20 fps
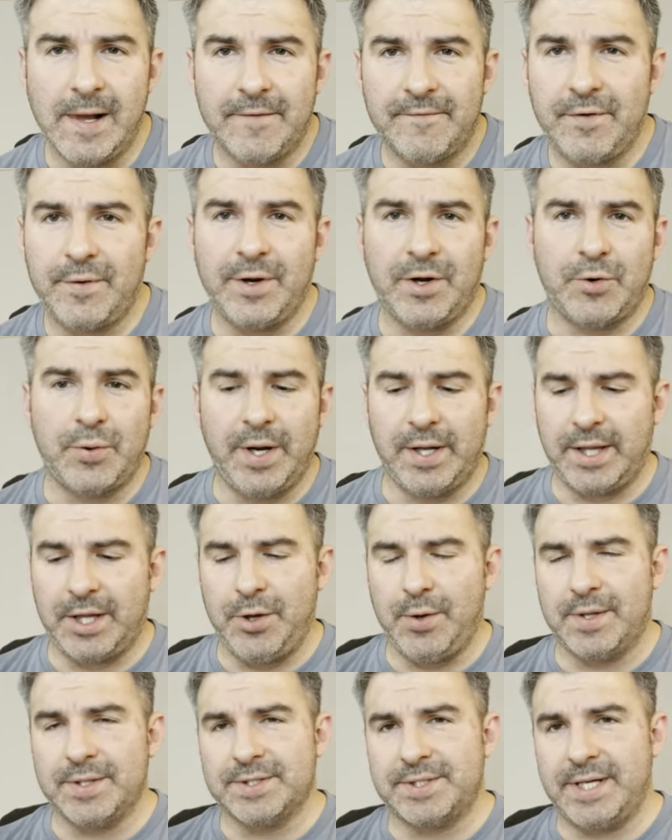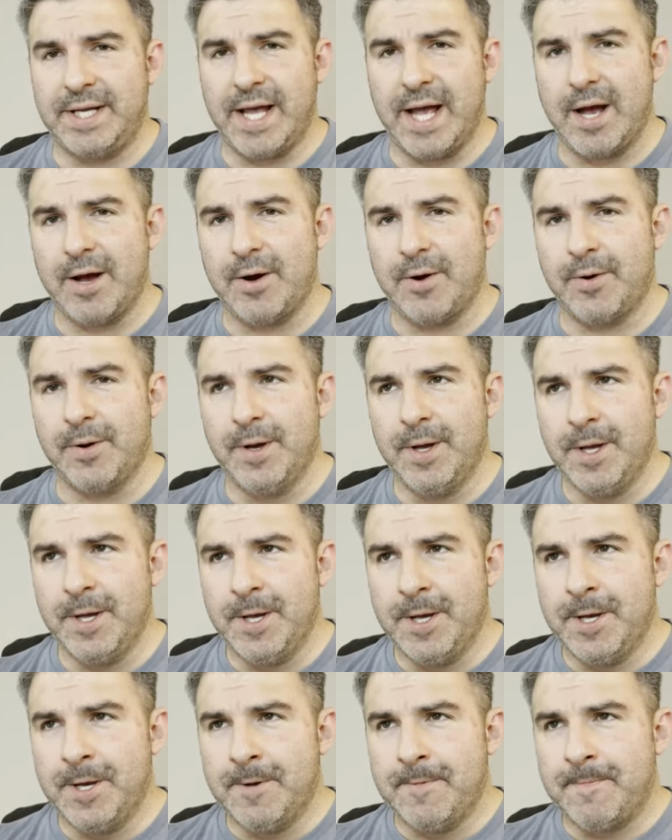very quickly you can see how
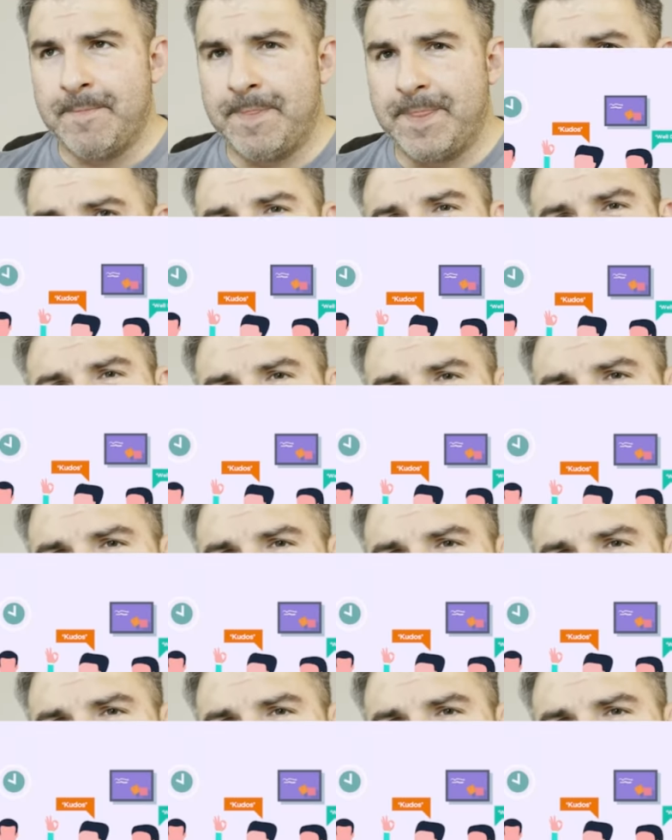each